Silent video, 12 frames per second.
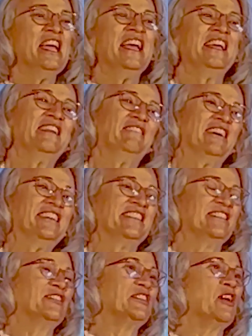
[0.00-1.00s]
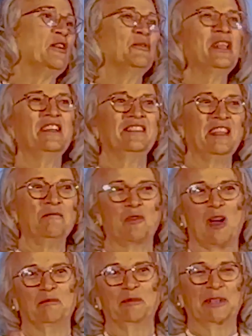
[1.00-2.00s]
Anyways, so they
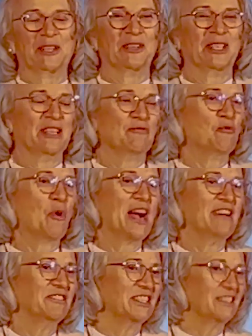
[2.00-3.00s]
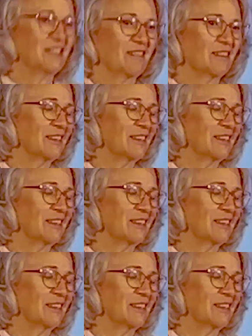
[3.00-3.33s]
probably all have wives that talk